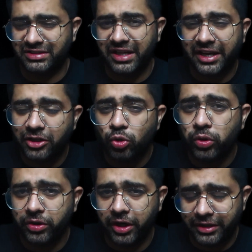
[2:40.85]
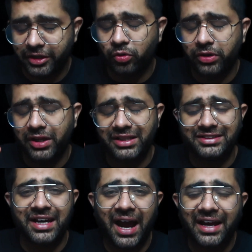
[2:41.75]
so the Hindu editorial
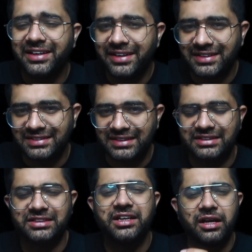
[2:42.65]
is highly researched.